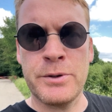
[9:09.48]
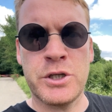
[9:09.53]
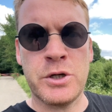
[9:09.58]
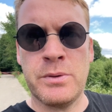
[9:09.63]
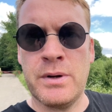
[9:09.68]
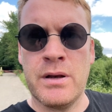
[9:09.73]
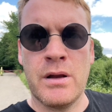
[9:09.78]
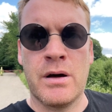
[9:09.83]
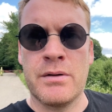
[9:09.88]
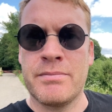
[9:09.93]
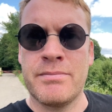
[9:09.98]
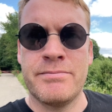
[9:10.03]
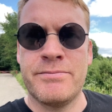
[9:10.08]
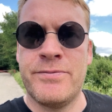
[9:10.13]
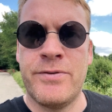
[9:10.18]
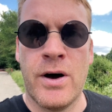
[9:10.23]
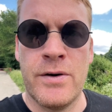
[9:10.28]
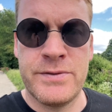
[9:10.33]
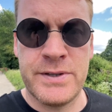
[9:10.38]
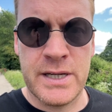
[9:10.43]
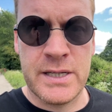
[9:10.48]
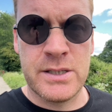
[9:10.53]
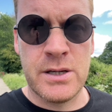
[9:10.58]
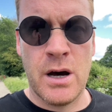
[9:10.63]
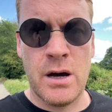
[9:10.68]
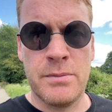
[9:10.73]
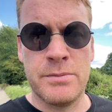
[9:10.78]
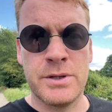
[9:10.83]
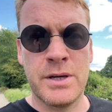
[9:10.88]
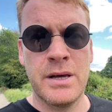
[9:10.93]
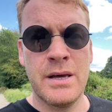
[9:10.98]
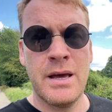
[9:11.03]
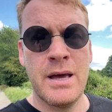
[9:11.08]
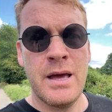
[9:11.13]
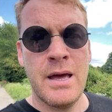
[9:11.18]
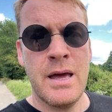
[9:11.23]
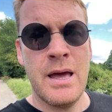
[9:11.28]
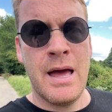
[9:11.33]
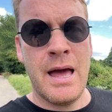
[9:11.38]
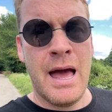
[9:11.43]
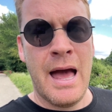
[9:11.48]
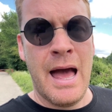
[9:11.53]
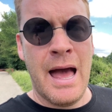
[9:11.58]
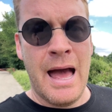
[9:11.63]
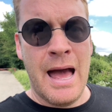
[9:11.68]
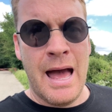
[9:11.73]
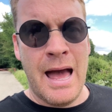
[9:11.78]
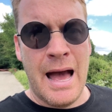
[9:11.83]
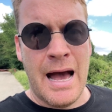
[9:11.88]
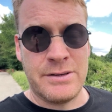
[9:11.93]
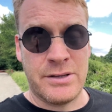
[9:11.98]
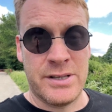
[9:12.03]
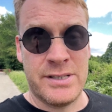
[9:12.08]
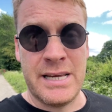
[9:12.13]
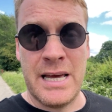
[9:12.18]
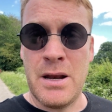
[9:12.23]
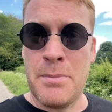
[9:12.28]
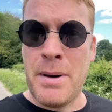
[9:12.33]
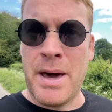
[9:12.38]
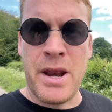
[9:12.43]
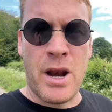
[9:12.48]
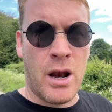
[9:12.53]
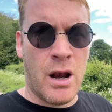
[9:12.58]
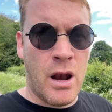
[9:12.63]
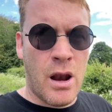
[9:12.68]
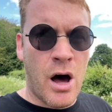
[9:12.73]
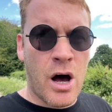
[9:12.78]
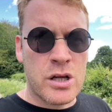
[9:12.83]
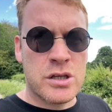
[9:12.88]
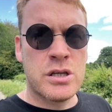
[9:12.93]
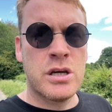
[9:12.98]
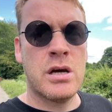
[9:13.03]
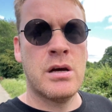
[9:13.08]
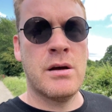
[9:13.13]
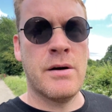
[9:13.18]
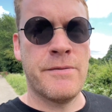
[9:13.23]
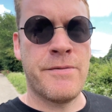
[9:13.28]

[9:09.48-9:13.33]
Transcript: do it like 5-6 times. As I said, I made a lot of